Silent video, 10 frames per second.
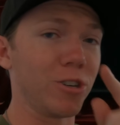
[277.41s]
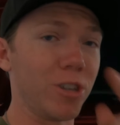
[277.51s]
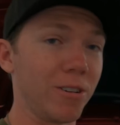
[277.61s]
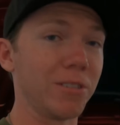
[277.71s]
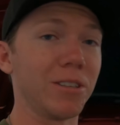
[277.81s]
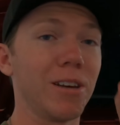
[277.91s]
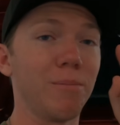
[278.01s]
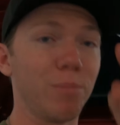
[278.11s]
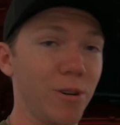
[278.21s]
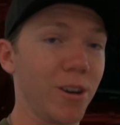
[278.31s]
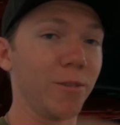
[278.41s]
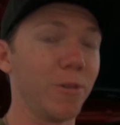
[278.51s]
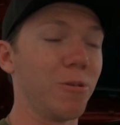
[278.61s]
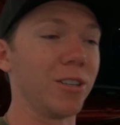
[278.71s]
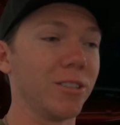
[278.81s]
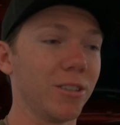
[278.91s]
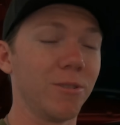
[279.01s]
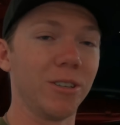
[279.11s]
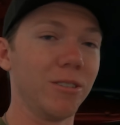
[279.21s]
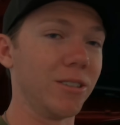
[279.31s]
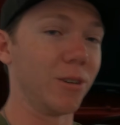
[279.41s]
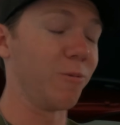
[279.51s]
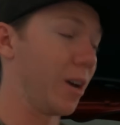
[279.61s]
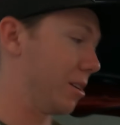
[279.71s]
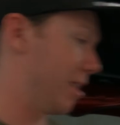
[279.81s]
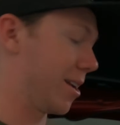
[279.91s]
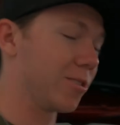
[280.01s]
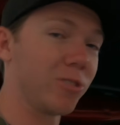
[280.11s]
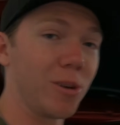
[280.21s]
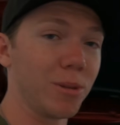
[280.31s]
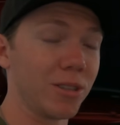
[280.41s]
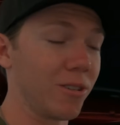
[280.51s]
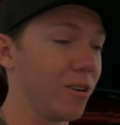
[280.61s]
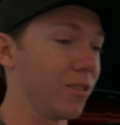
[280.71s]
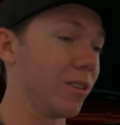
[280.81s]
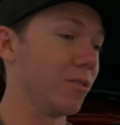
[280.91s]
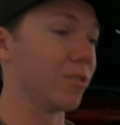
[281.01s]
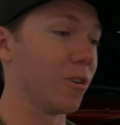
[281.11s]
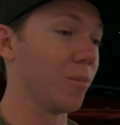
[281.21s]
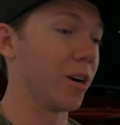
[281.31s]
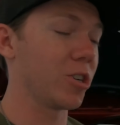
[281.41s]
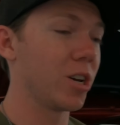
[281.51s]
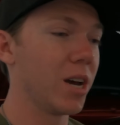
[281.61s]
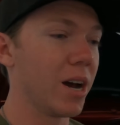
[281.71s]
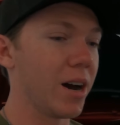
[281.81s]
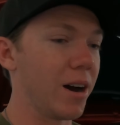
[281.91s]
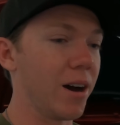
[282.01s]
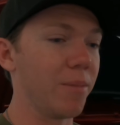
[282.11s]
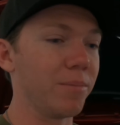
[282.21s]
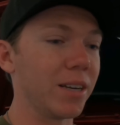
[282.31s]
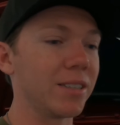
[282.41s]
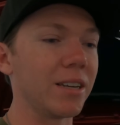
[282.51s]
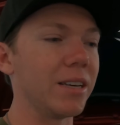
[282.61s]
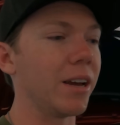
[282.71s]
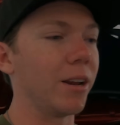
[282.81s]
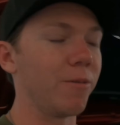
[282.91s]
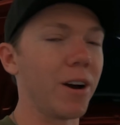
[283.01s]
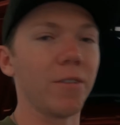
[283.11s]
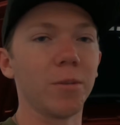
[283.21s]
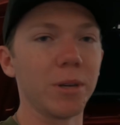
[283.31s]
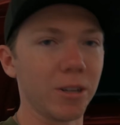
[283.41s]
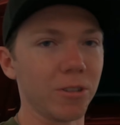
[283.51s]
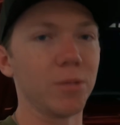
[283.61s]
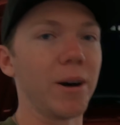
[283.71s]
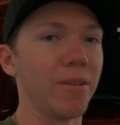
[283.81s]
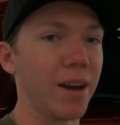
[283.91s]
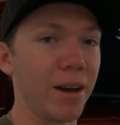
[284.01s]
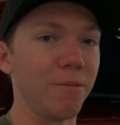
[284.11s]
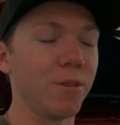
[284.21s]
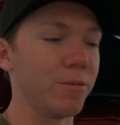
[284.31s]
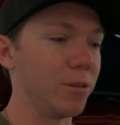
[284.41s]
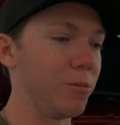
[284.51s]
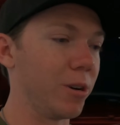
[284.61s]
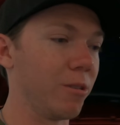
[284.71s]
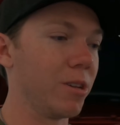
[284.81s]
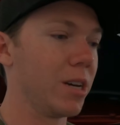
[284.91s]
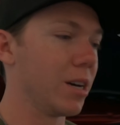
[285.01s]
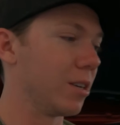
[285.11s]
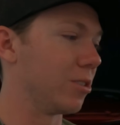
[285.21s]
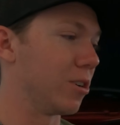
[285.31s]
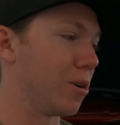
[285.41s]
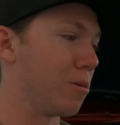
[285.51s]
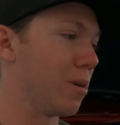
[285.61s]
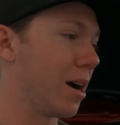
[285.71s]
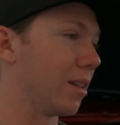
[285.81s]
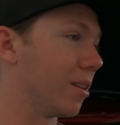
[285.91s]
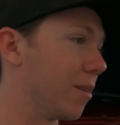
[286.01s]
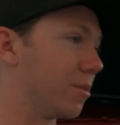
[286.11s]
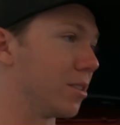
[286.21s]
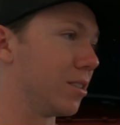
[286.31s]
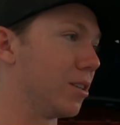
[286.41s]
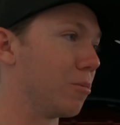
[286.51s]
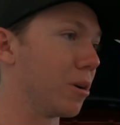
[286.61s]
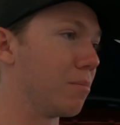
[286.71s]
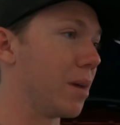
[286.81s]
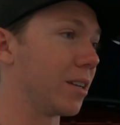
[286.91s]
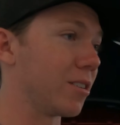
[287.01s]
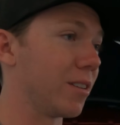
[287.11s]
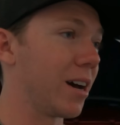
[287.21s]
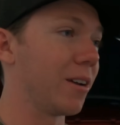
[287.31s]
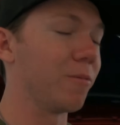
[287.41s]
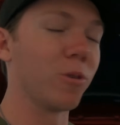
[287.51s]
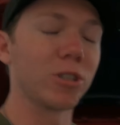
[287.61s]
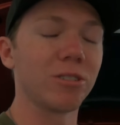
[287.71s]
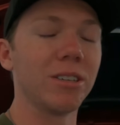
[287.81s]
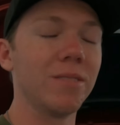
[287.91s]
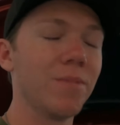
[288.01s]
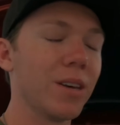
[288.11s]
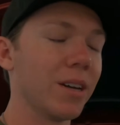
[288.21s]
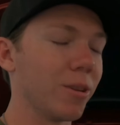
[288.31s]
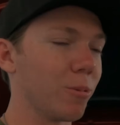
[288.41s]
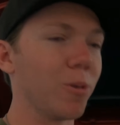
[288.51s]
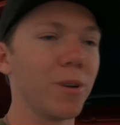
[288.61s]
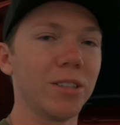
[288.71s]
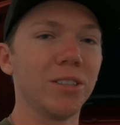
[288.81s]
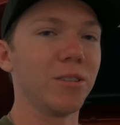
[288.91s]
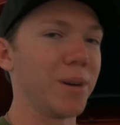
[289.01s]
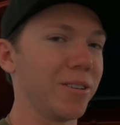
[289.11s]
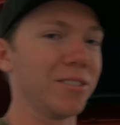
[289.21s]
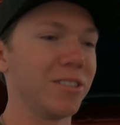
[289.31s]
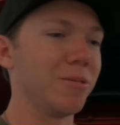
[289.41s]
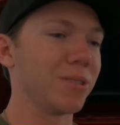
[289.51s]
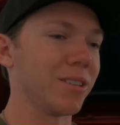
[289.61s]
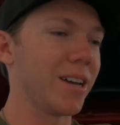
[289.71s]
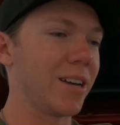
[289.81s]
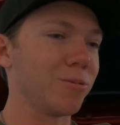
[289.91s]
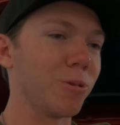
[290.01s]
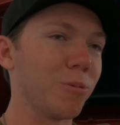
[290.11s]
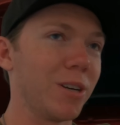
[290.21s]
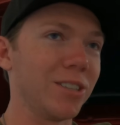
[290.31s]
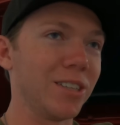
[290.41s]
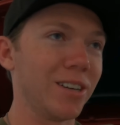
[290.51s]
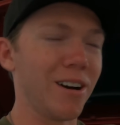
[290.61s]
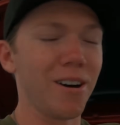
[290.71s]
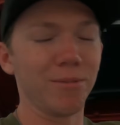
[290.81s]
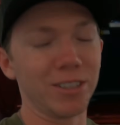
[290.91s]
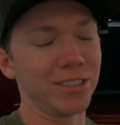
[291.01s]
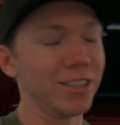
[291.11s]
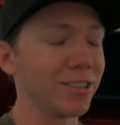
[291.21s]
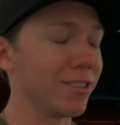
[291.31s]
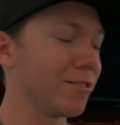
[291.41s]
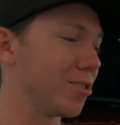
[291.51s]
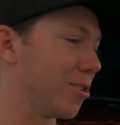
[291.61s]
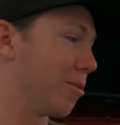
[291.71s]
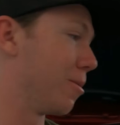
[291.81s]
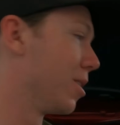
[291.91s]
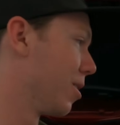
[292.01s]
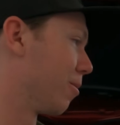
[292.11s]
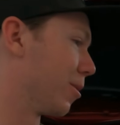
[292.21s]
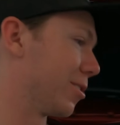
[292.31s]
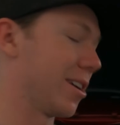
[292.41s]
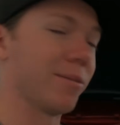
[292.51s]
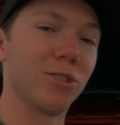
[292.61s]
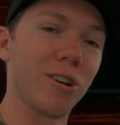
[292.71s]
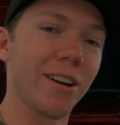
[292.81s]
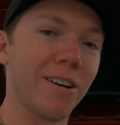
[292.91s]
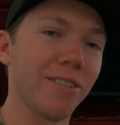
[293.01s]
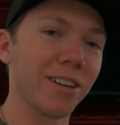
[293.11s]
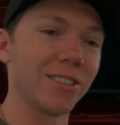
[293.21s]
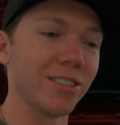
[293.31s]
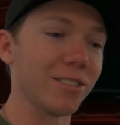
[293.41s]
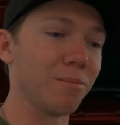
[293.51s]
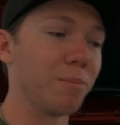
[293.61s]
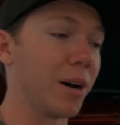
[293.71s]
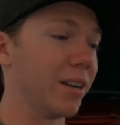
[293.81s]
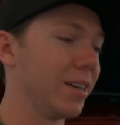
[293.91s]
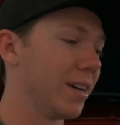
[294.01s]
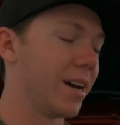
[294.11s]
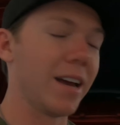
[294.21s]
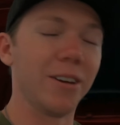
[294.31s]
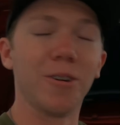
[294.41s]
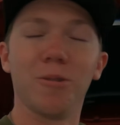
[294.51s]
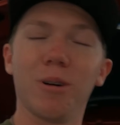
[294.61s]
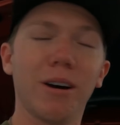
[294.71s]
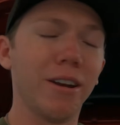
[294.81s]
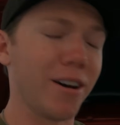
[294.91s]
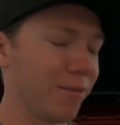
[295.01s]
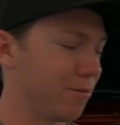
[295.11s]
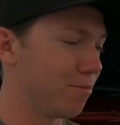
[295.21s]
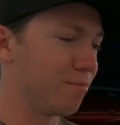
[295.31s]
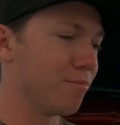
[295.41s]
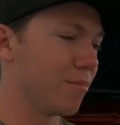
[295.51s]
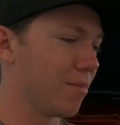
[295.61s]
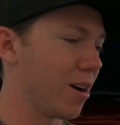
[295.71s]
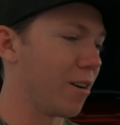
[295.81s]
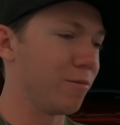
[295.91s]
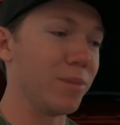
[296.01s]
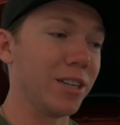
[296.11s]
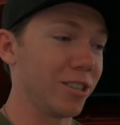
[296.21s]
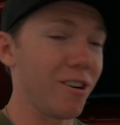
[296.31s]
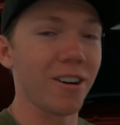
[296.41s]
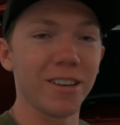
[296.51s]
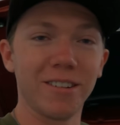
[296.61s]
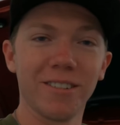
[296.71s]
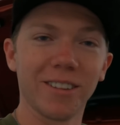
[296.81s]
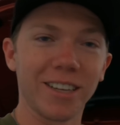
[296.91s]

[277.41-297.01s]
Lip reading: Shout out to them. Brock, if you're watching this video, you did a fantastic job with this car. Thank you so much. They said E85, I'd be close to about 950 wheel. So I'd love to see what it makes on that. Unfortunately, the roll racing you're about to see was the last roll racing of the season, so we'll just have to try it out next season. But anywho, enough of me talking.